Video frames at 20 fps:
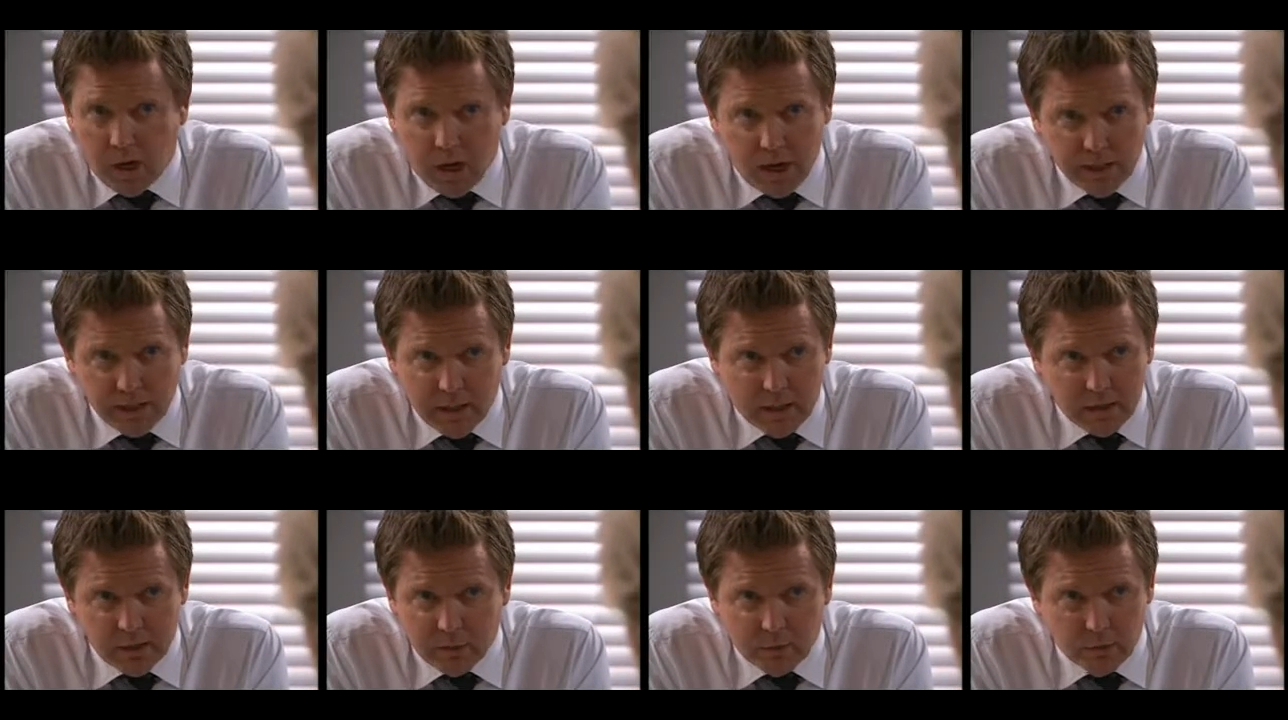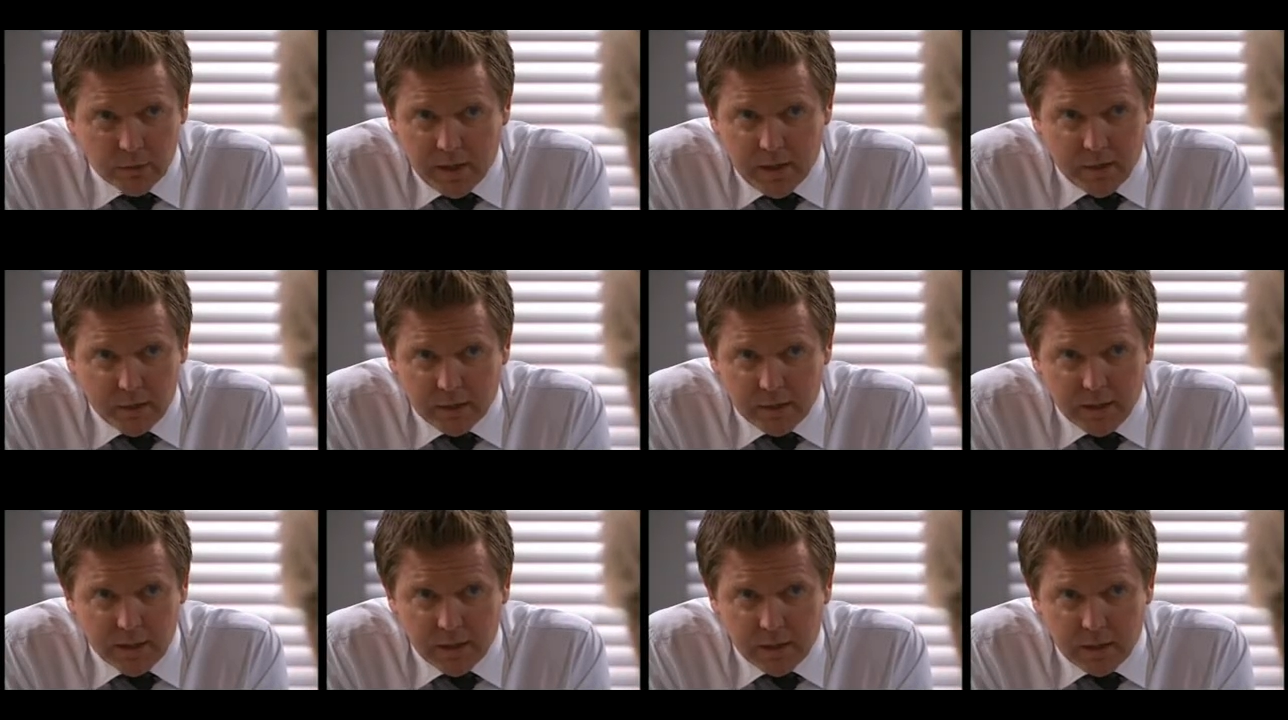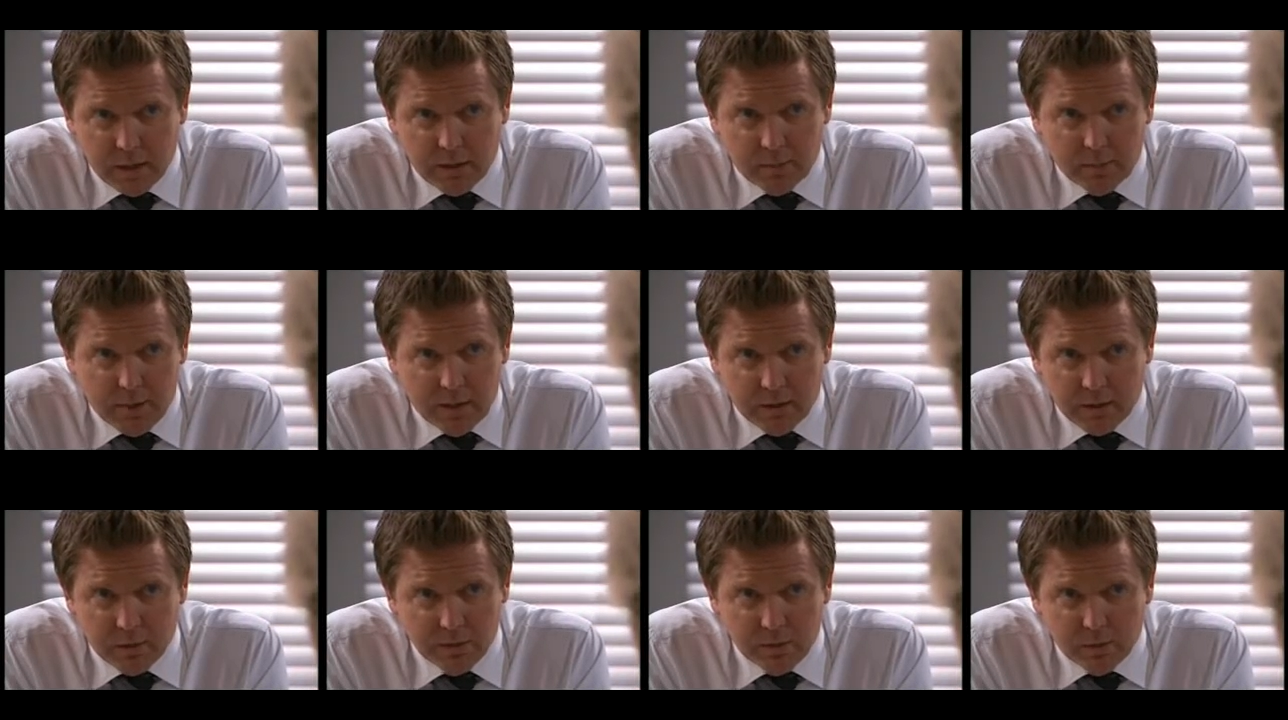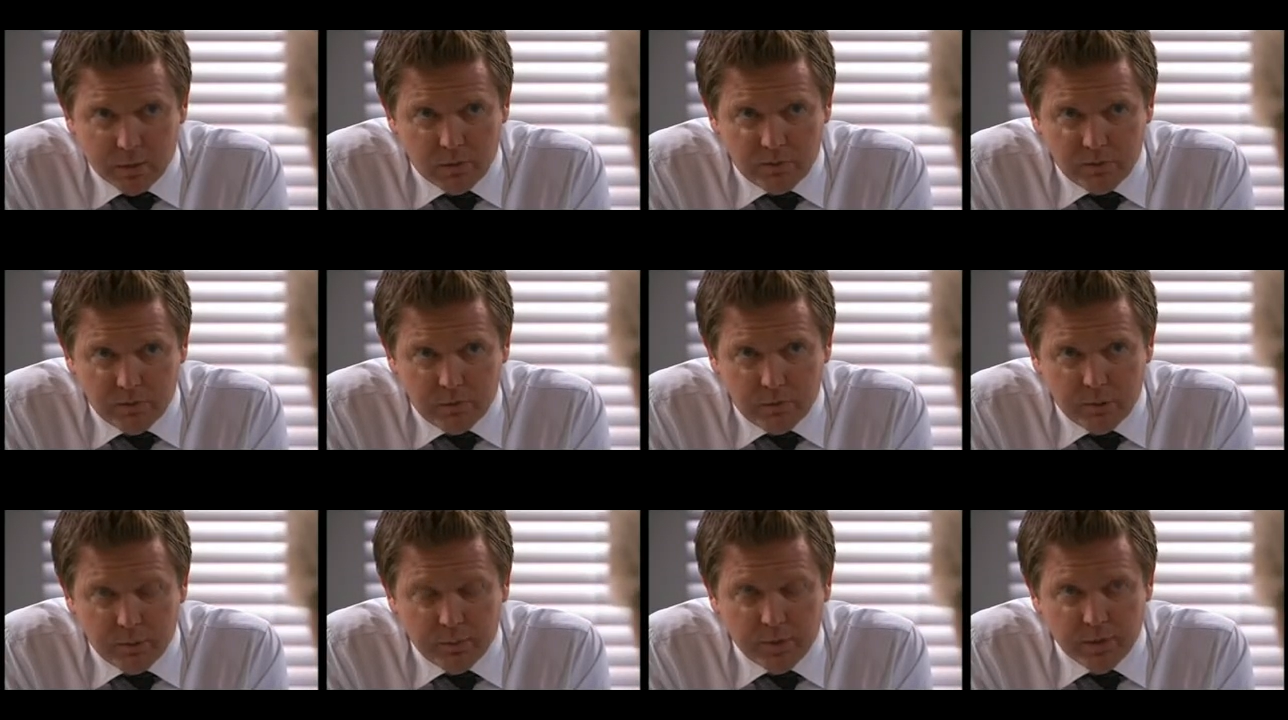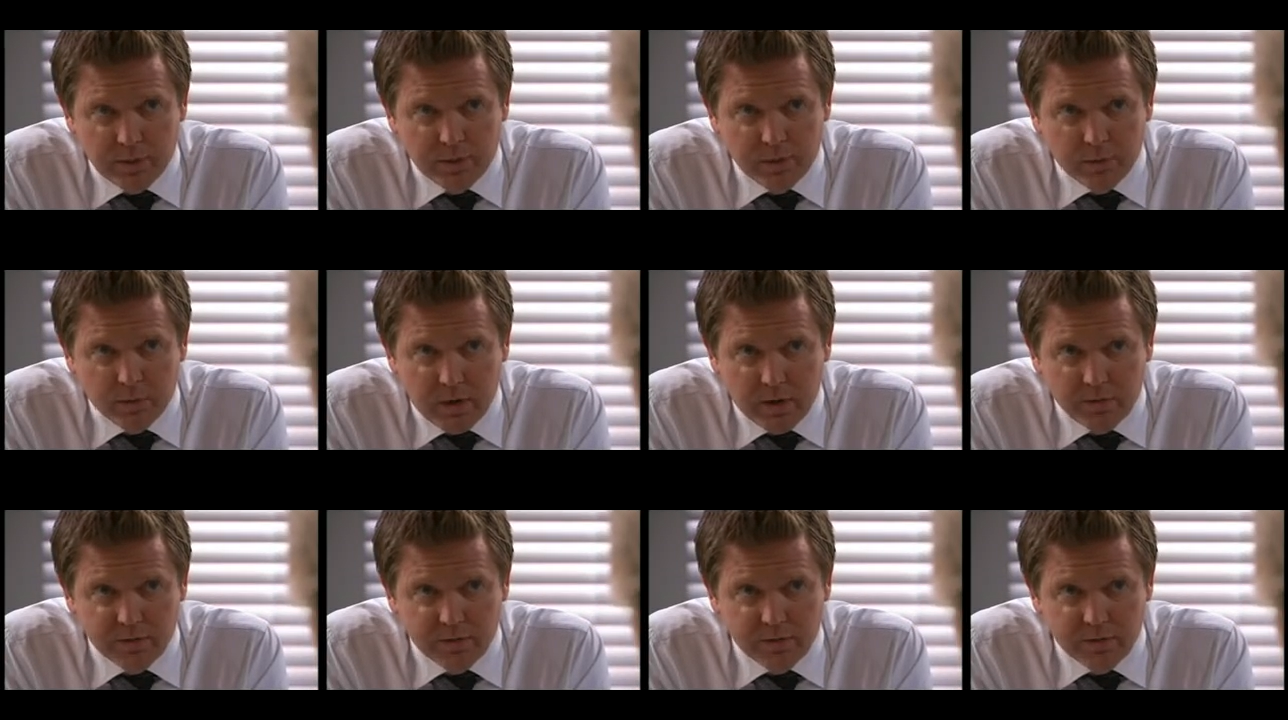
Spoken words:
I can't at all guarantee that I can make the sort of improvements you're